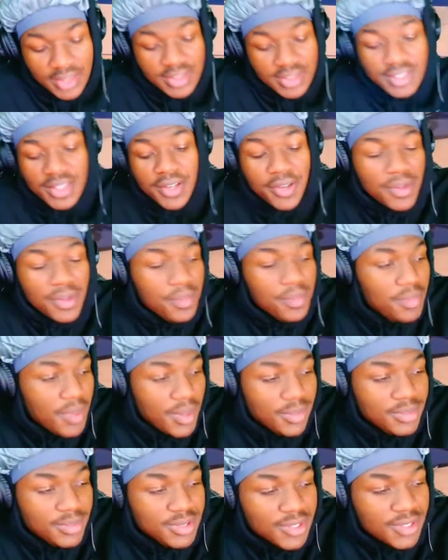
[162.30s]
carry bumps
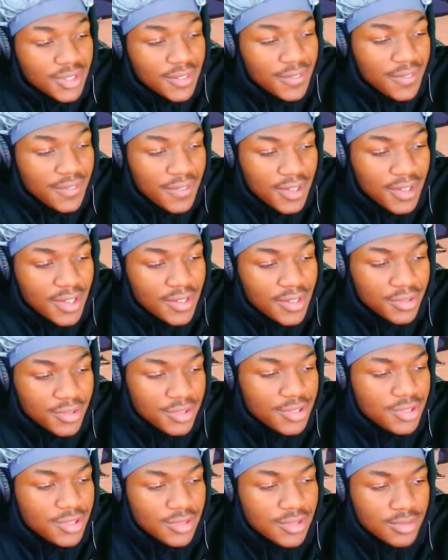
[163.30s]
to the finals. Mark.
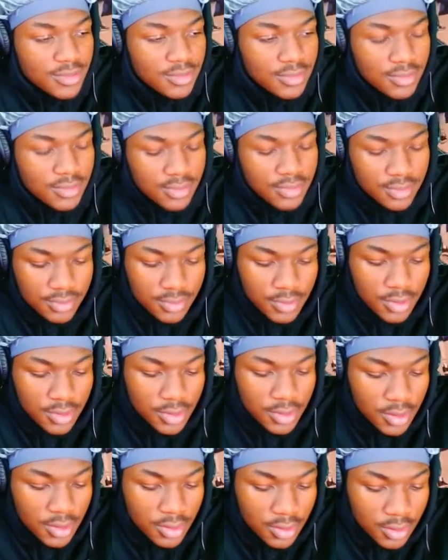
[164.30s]
Unbelievable.
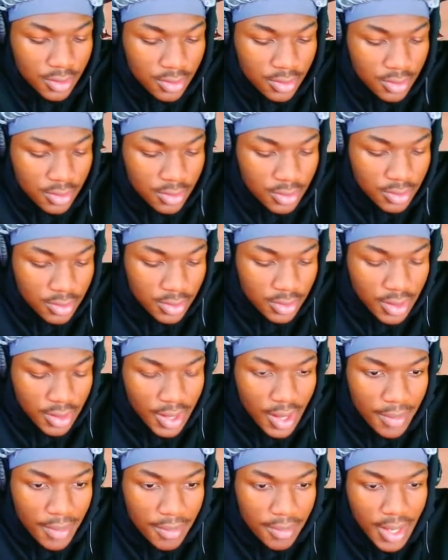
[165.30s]
And They're not
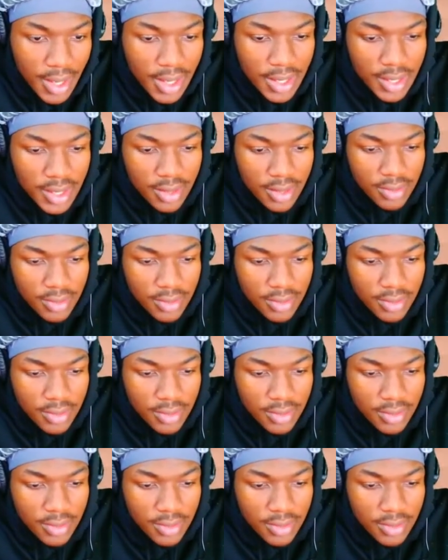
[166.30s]
making it that was